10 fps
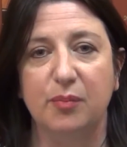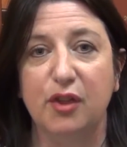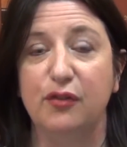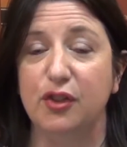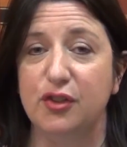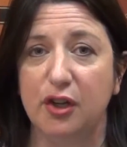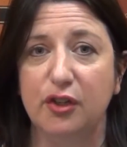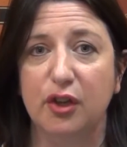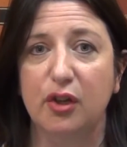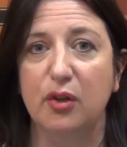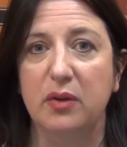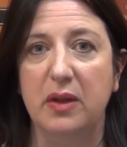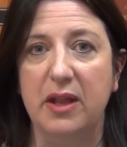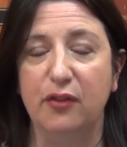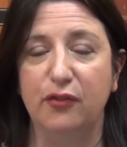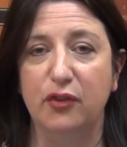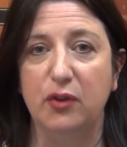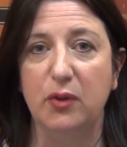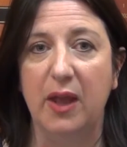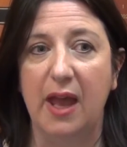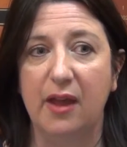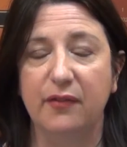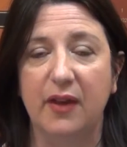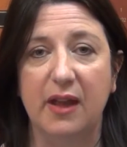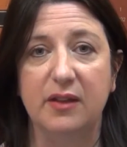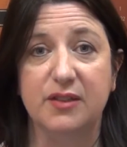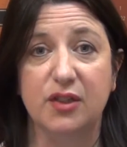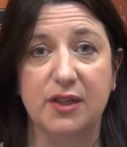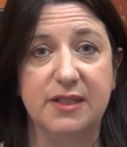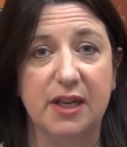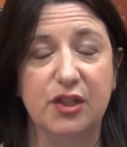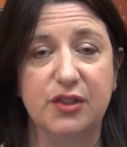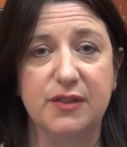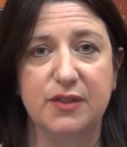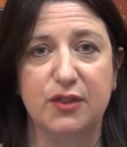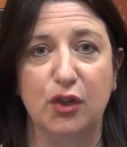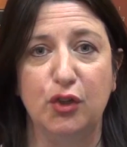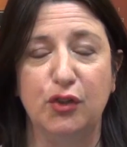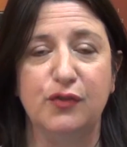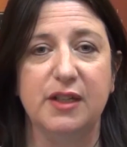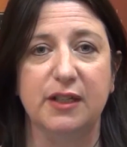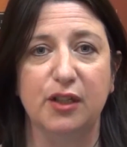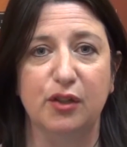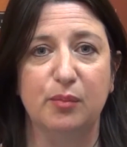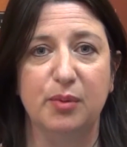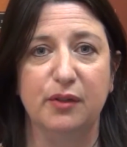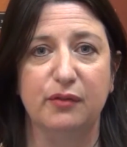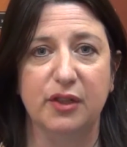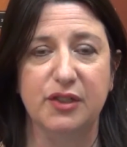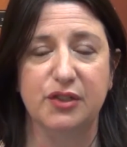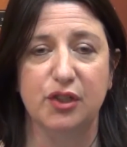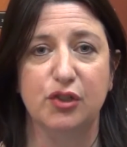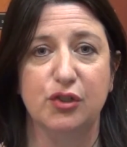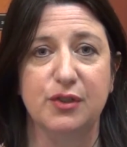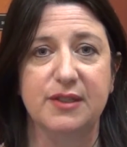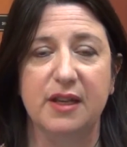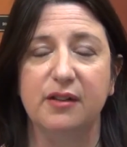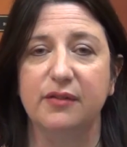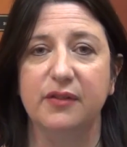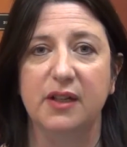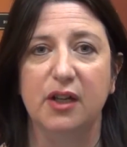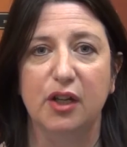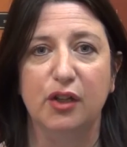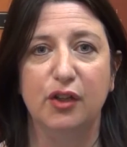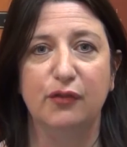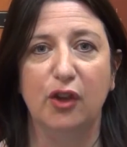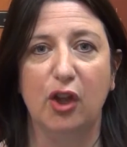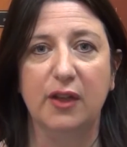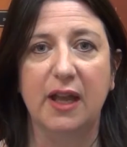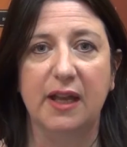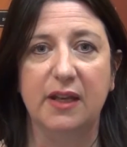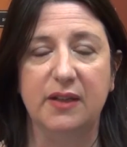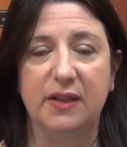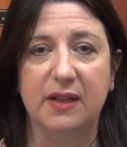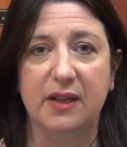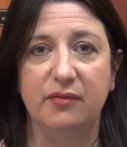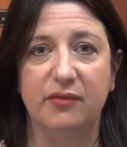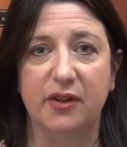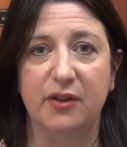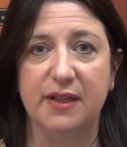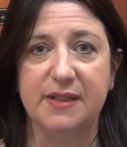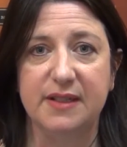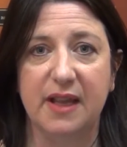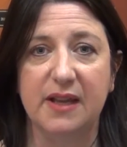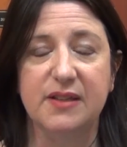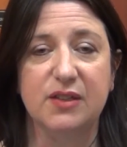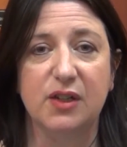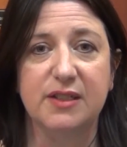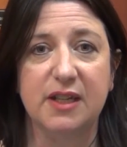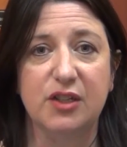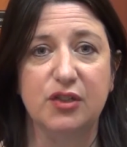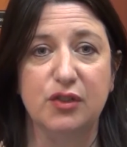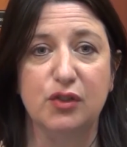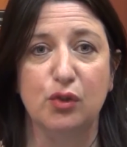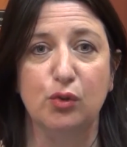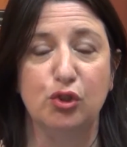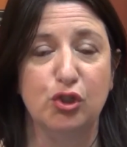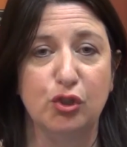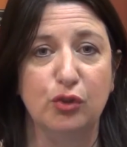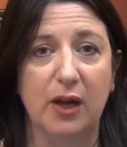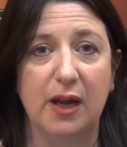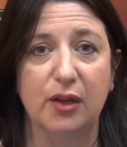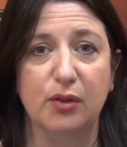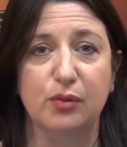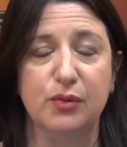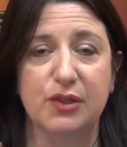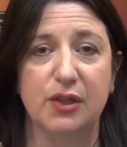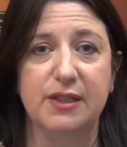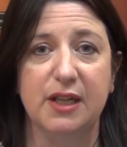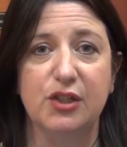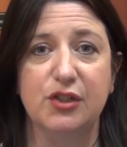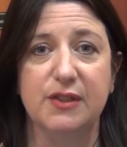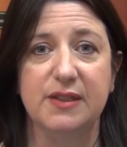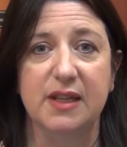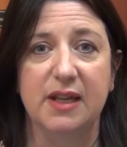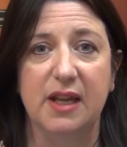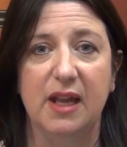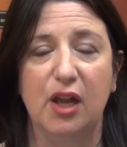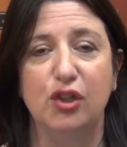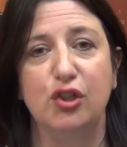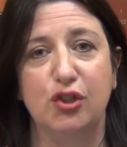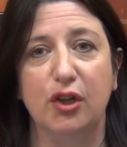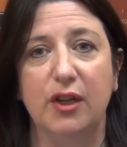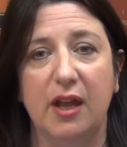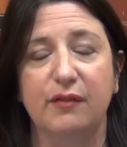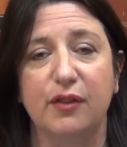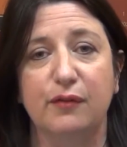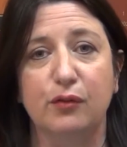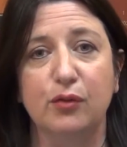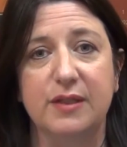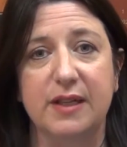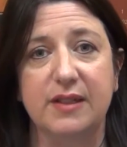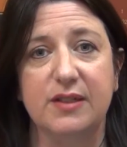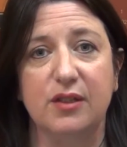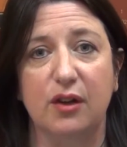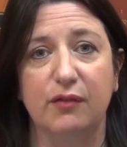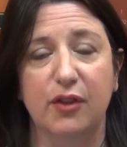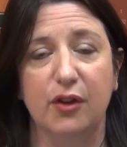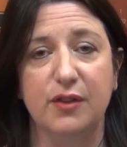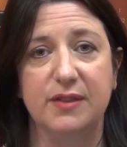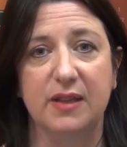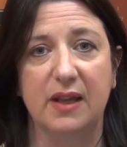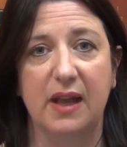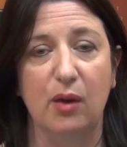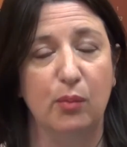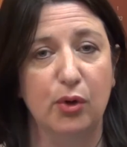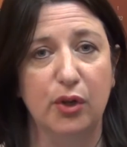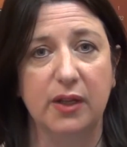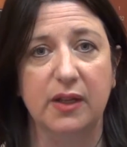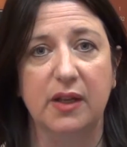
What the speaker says: If you don't know, if you have citations, so you've done a little bit of research yourself, you've located various case citations or journal article citations, and you don't have the full text of those at work,